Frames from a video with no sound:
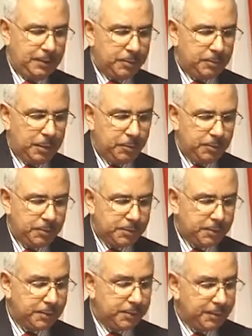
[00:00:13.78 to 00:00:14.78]
As Mahmoud
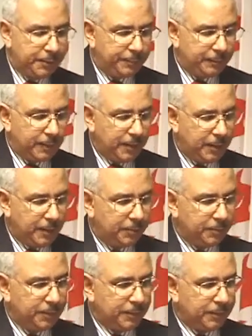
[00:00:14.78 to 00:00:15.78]
said,
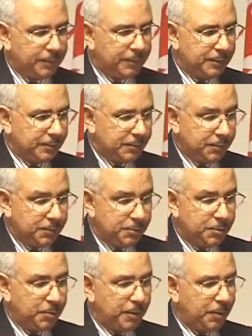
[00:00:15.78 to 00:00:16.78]
accounting is not
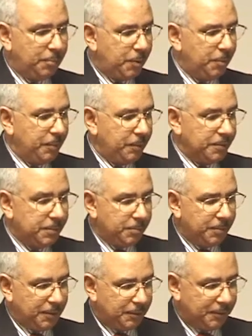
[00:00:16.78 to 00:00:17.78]
usually a popular
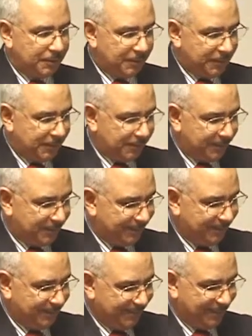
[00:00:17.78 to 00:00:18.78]
subject, and
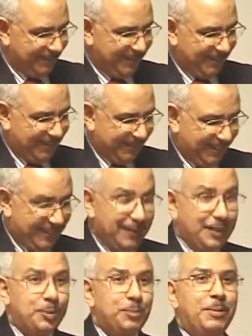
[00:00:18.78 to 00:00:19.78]

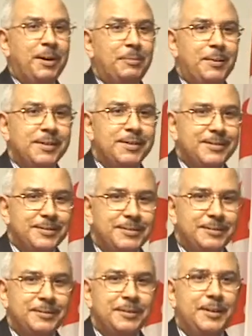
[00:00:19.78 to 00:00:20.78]
I'll do my best
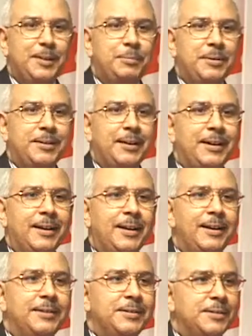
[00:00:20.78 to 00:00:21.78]
to keep the
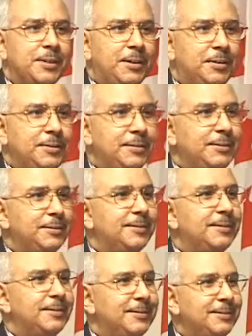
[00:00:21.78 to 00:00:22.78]
technicalities out and
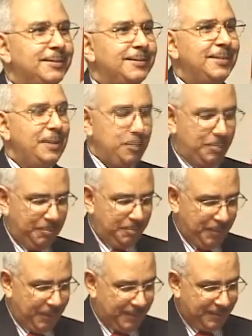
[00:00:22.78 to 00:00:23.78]

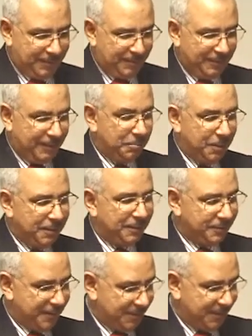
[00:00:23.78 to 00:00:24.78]
make it a bit
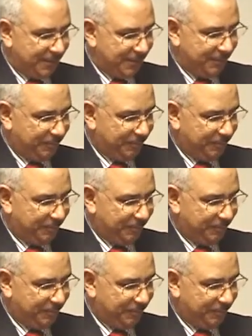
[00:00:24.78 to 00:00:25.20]
interesting.